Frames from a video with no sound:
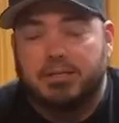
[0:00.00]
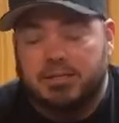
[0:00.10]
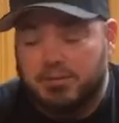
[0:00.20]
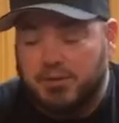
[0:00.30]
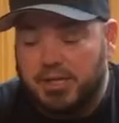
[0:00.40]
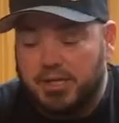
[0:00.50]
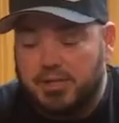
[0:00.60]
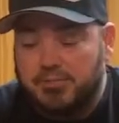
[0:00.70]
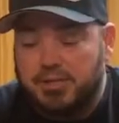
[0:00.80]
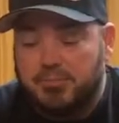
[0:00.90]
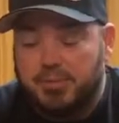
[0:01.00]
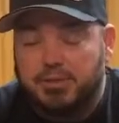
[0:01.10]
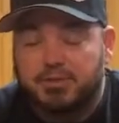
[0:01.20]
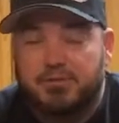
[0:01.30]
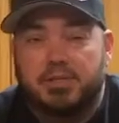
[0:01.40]
Summer Games. I'm
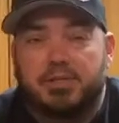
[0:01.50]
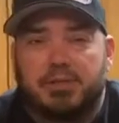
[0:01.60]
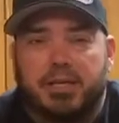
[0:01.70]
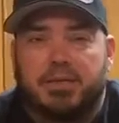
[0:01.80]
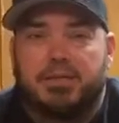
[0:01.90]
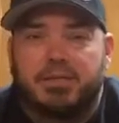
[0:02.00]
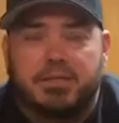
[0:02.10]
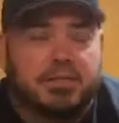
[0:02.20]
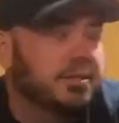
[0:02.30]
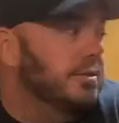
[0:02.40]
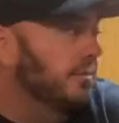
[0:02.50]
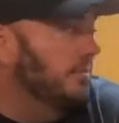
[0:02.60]
Buns of Steel, and this is